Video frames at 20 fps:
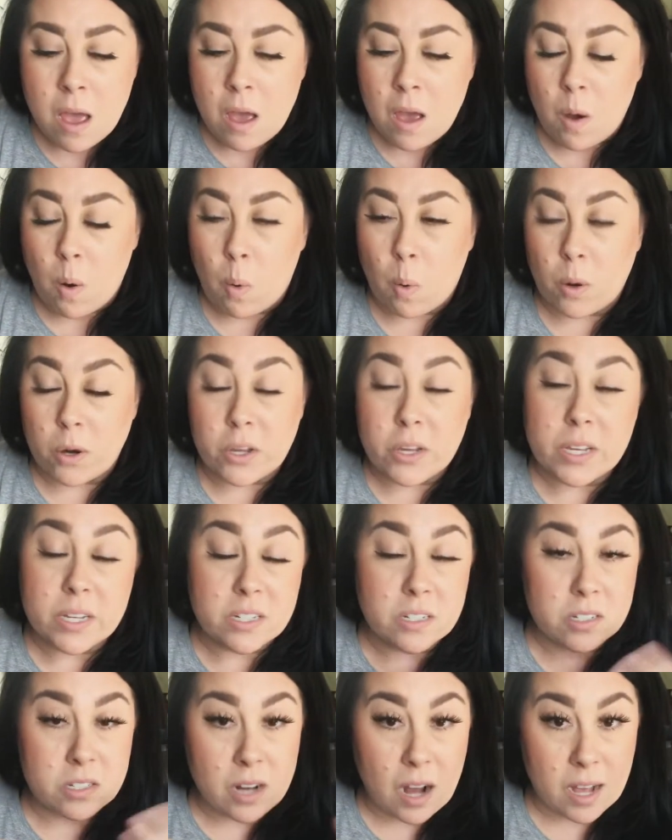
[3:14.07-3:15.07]
or you can
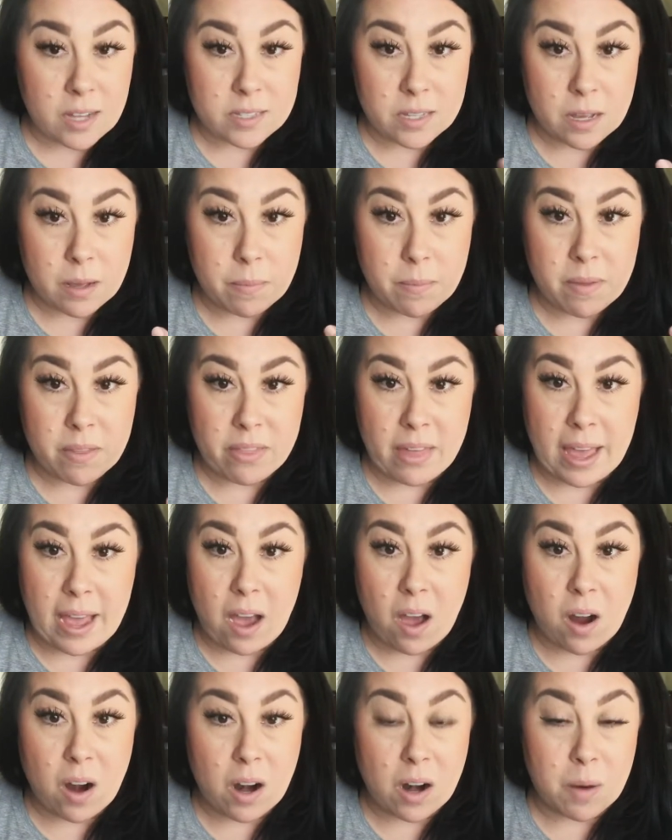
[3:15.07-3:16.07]
just toss them. They
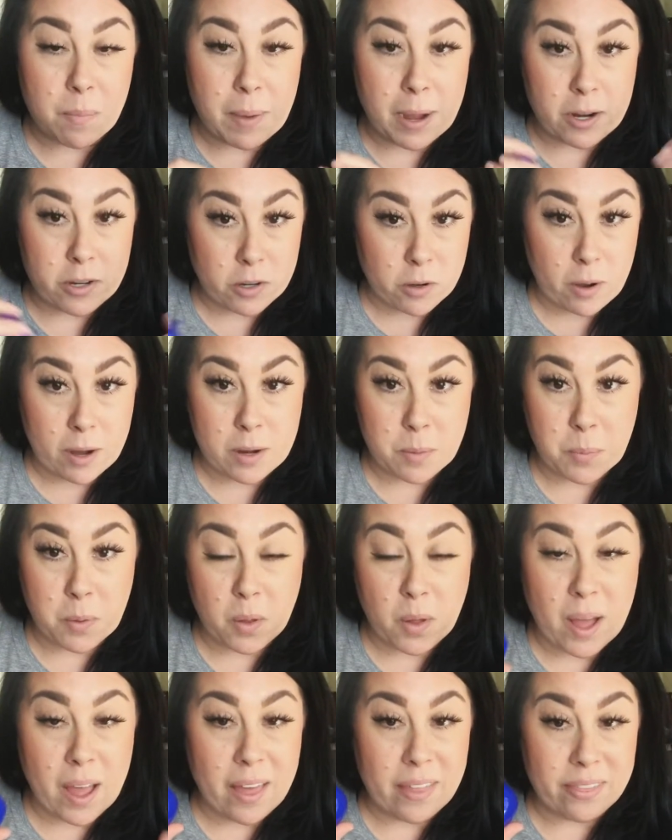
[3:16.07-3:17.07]
are biodegradable
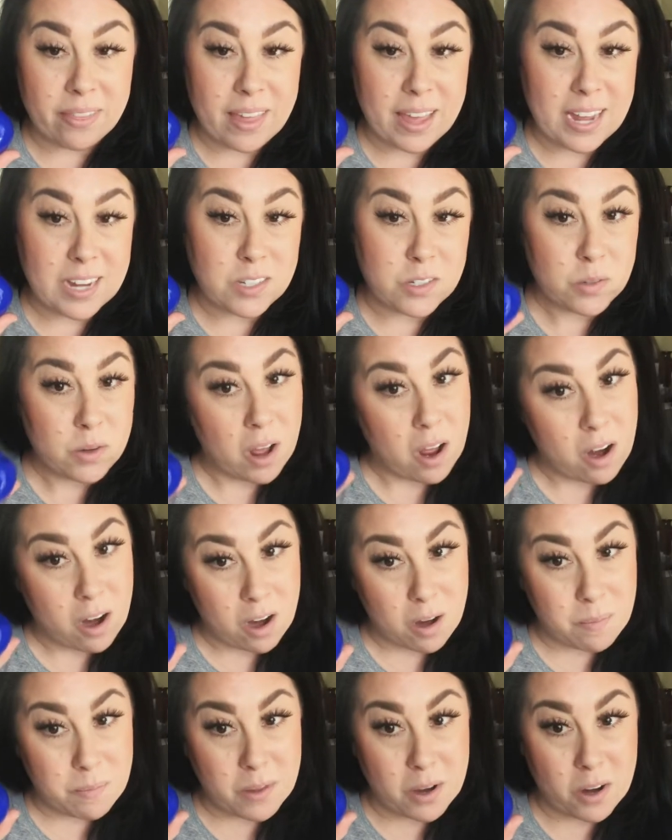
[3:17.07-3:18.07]
and they do not
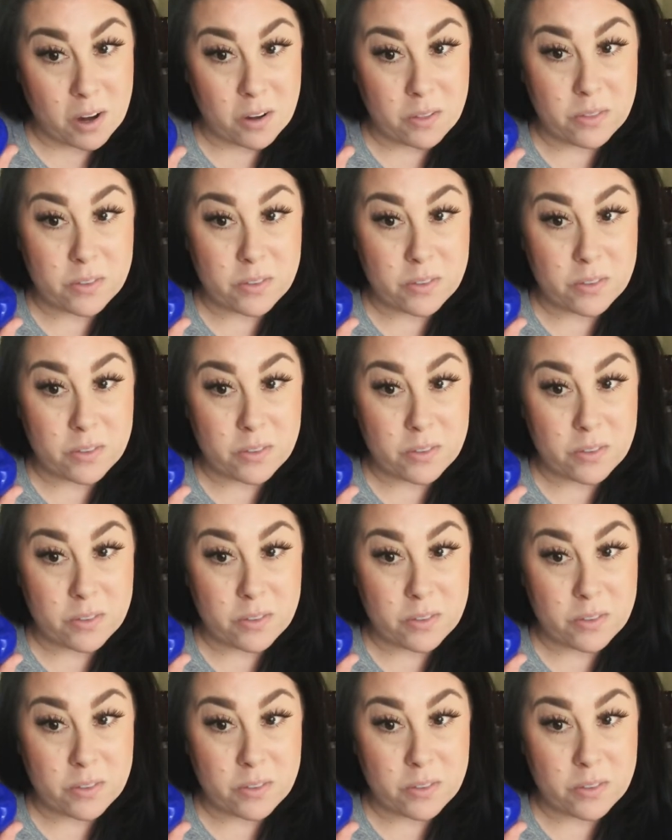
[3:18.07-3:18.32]
harm the earth.